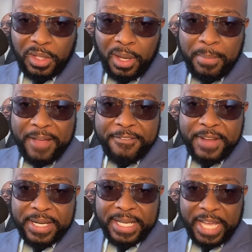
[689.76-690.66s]
My
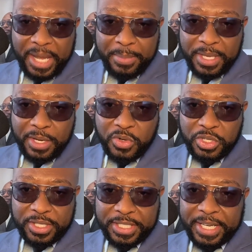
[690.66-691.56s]
friend Gabby, who
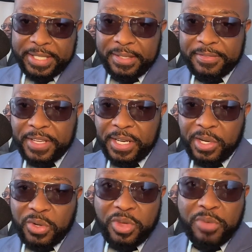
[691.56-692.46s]
just shared the
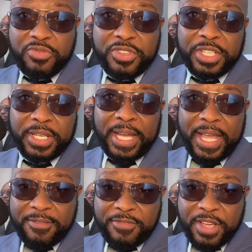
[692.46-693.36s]
video. We appreciate
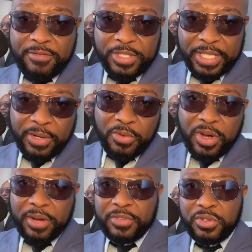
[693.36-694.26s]
every single
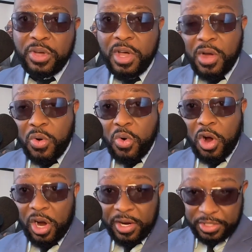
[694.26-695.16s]
one of you who
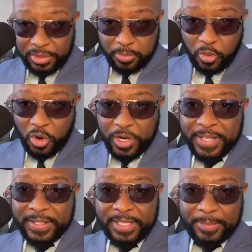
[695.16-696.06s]
are
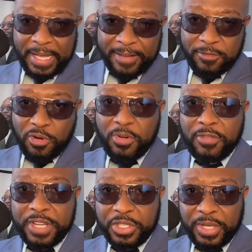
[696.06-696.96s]
supporting this platform
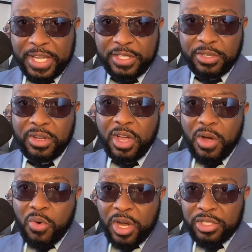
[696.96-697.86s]
of education,
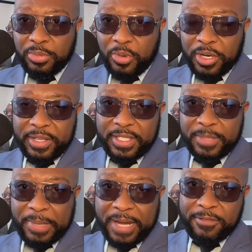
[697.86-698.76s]
who are supporting this
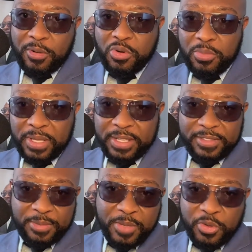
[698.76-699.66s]
platform, who
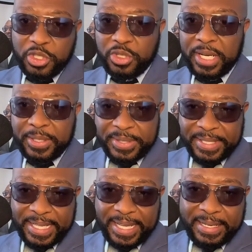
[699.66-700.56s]
believes people should
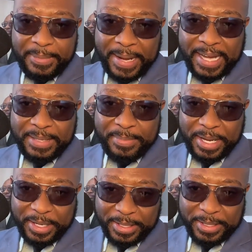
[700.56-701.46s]
understand the body
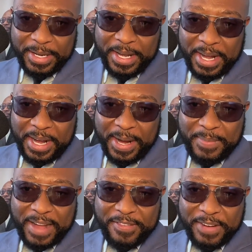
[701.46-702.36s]
better.
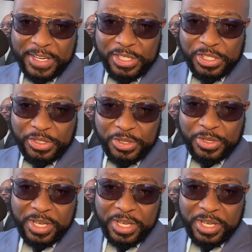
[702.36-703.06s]
My friend Jesus,